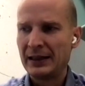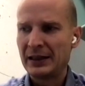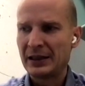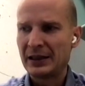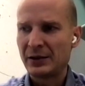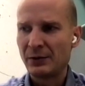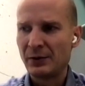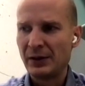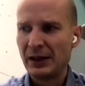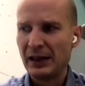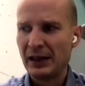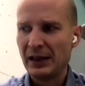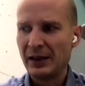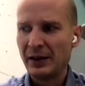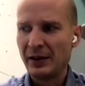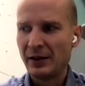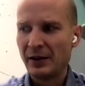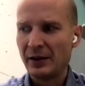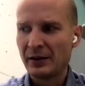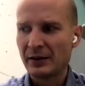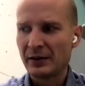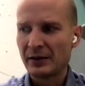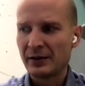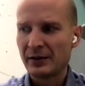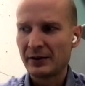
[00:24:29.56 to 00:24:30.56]
it's really
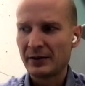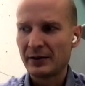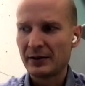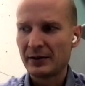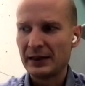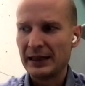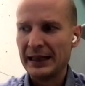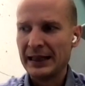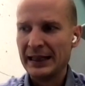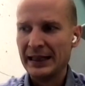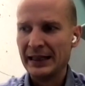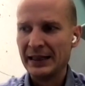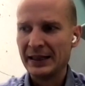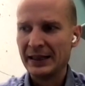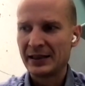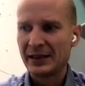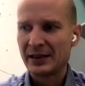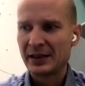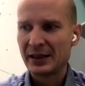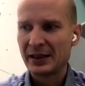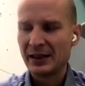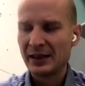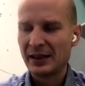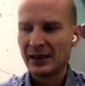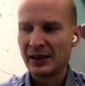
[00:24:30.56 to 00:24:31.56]
not
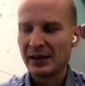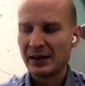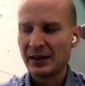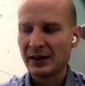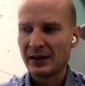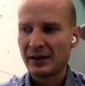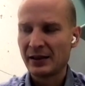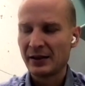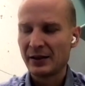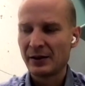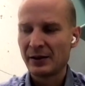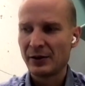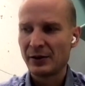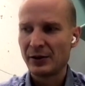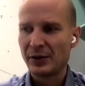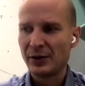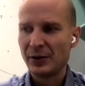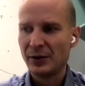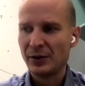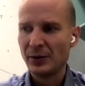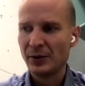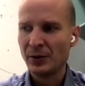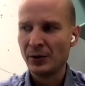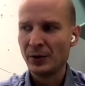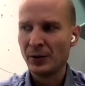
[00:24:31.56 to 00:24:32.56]
easy
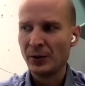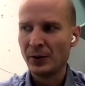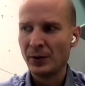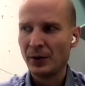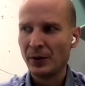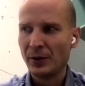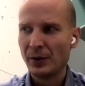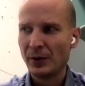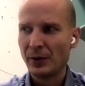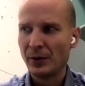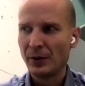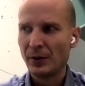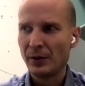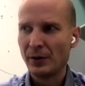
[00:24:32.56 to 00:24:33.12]
to